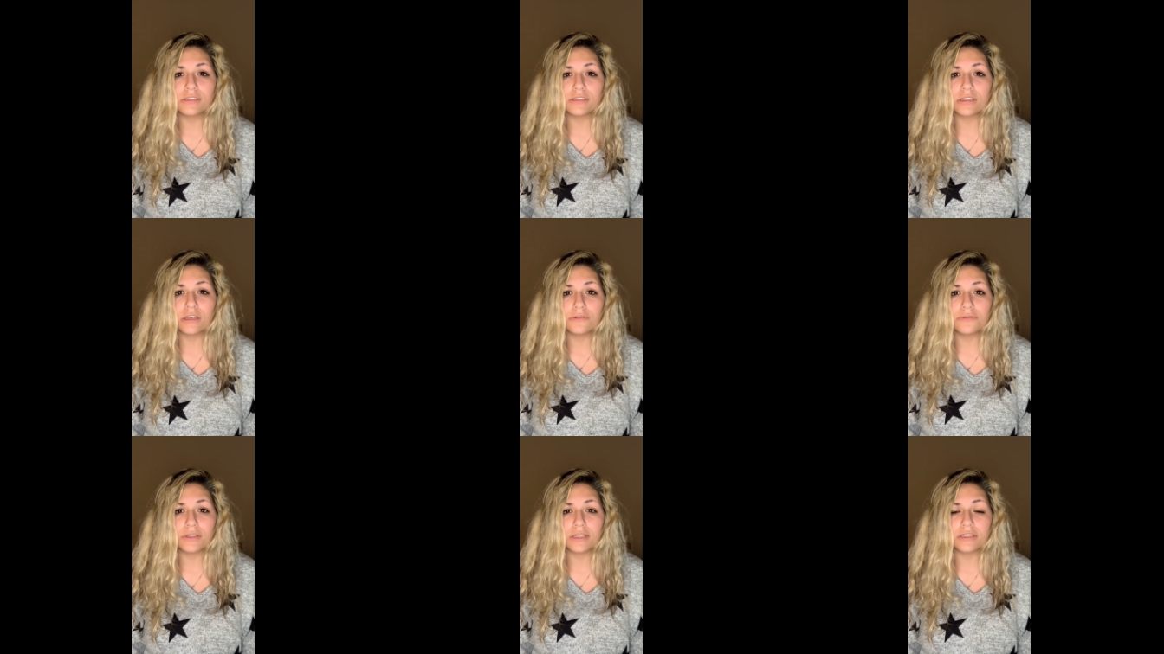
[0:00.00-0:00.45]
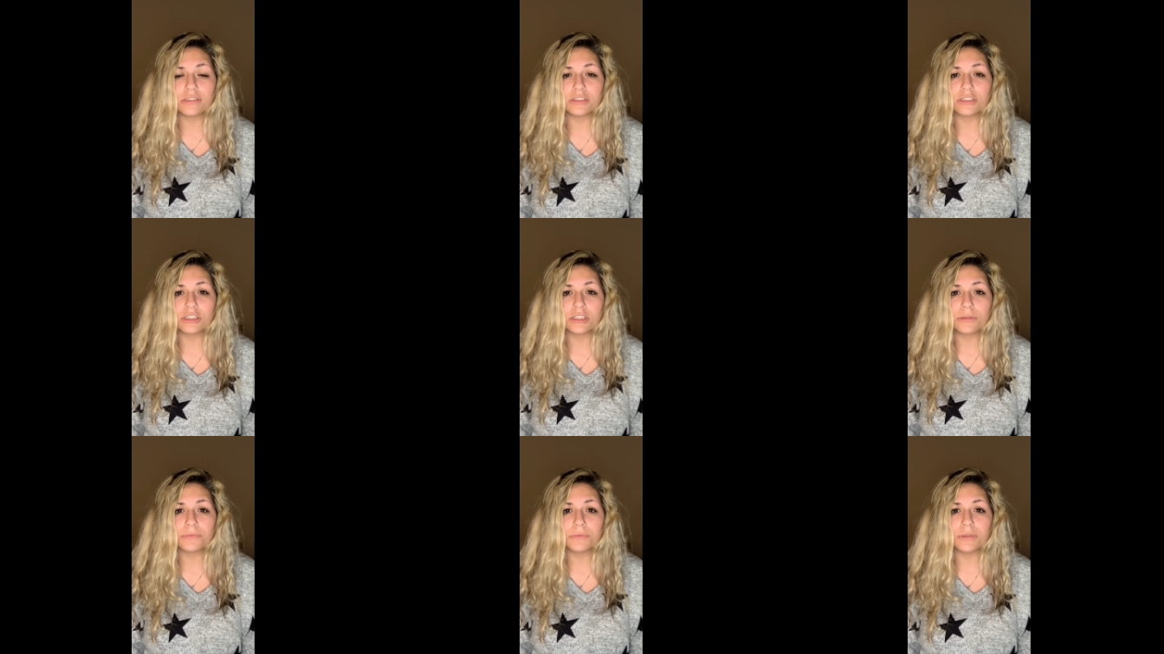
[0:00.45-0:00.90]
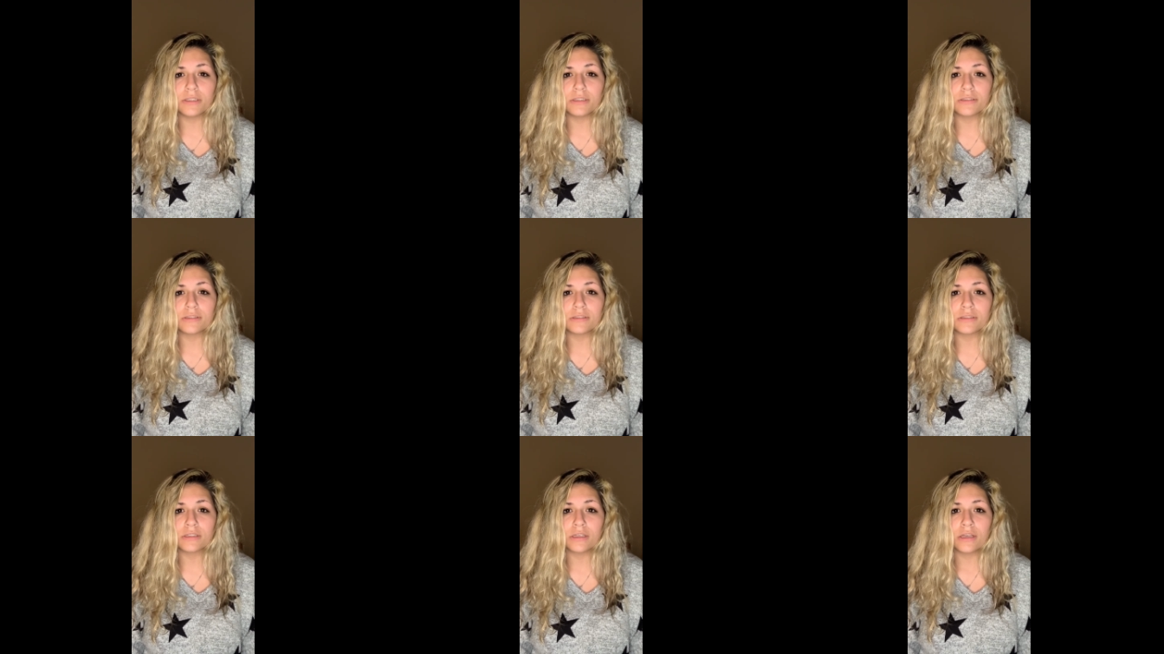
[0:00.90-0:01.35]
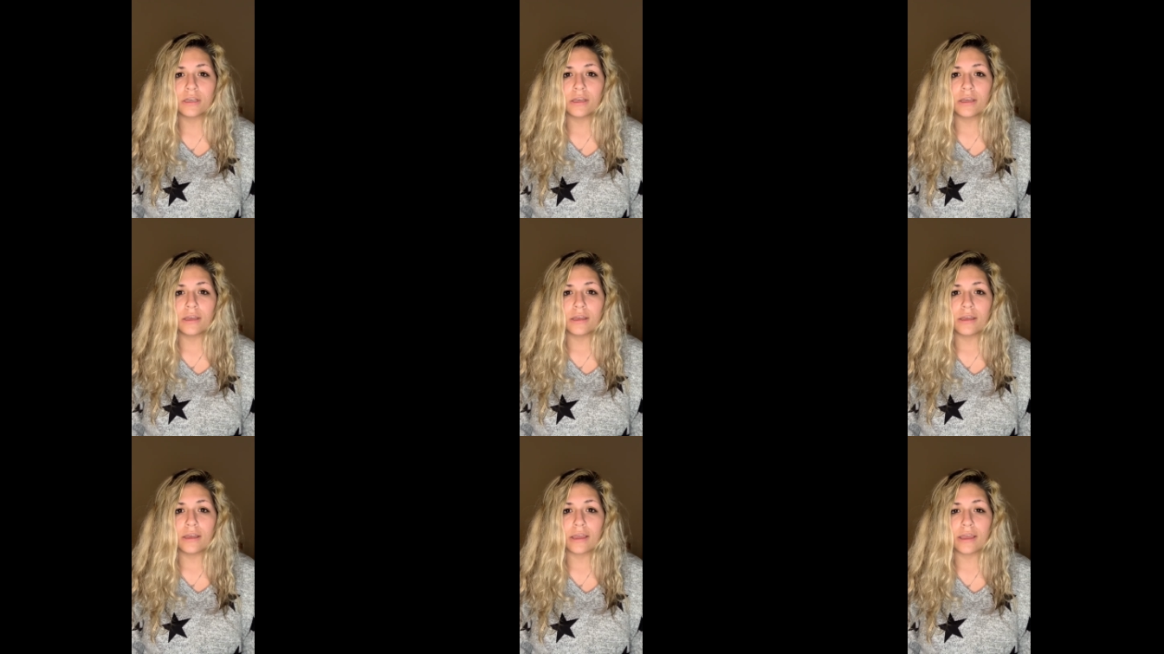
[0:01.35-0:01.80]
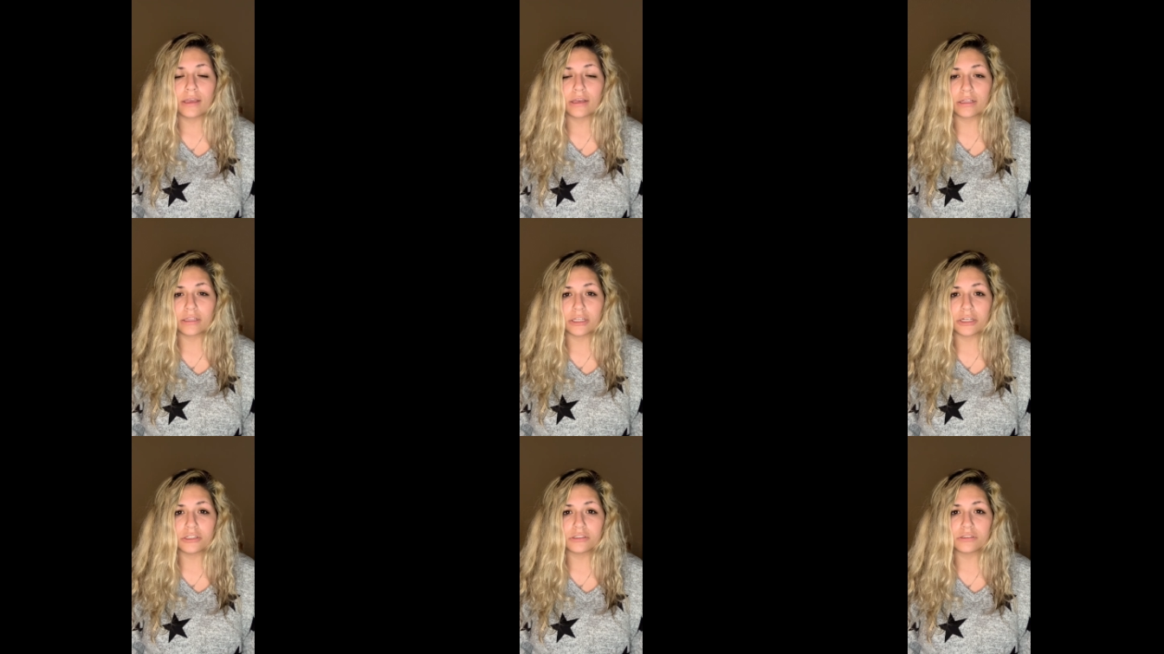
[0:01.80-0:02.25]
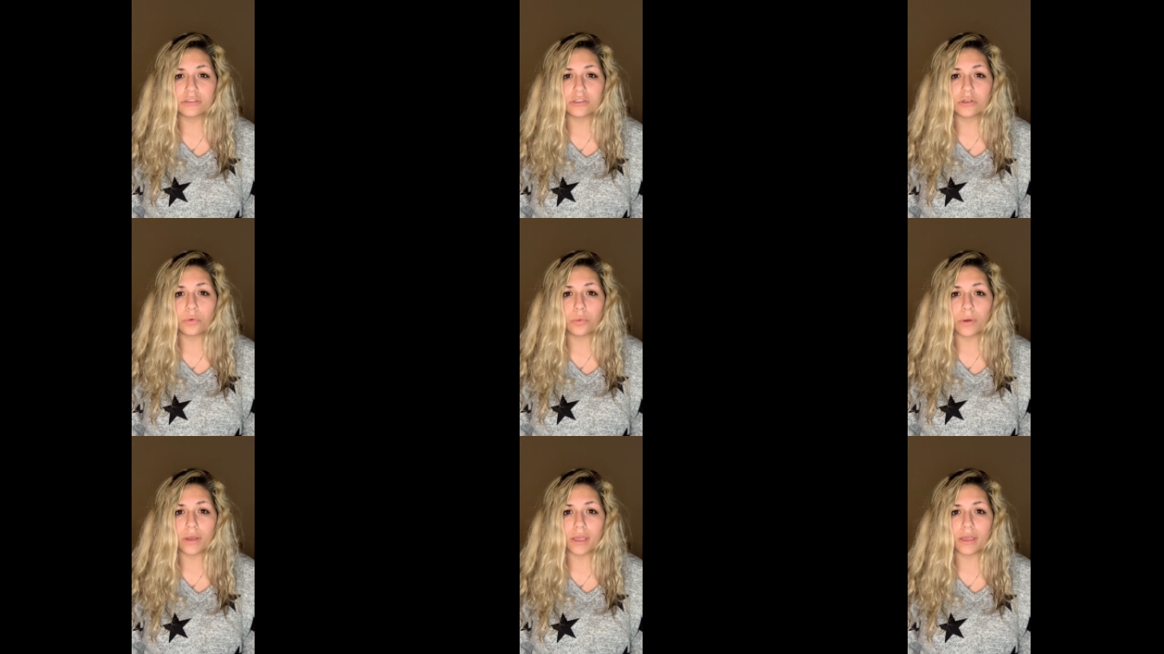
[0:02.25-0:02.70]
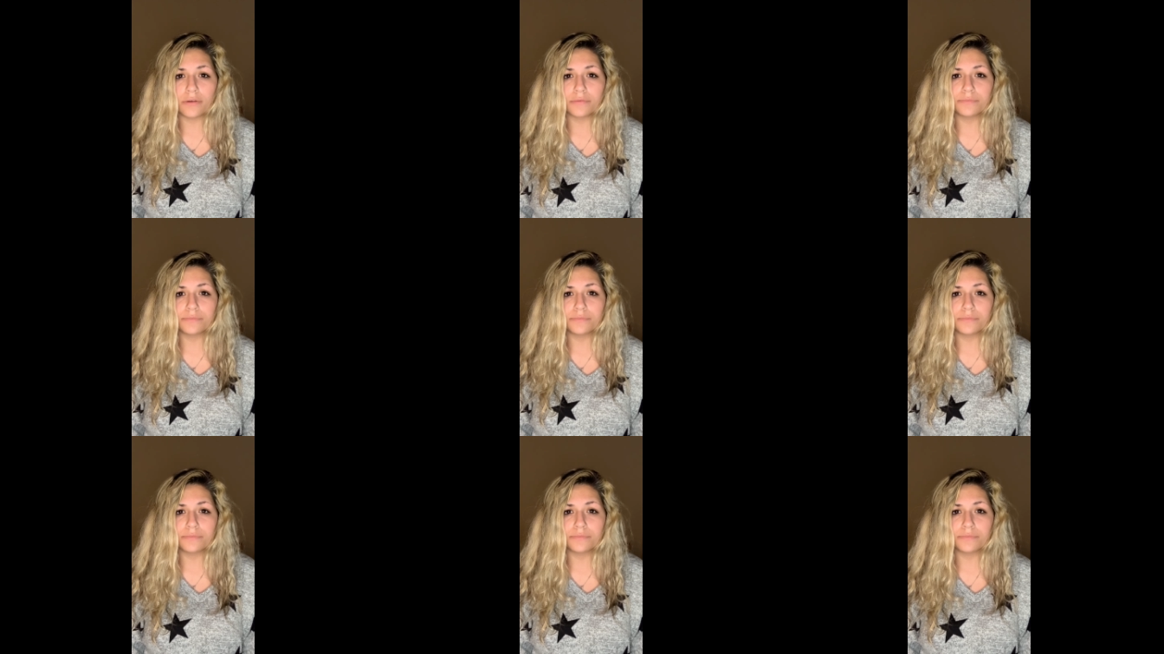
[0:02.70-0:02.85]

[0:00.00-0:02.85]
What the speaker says: of the instruments and clears it away.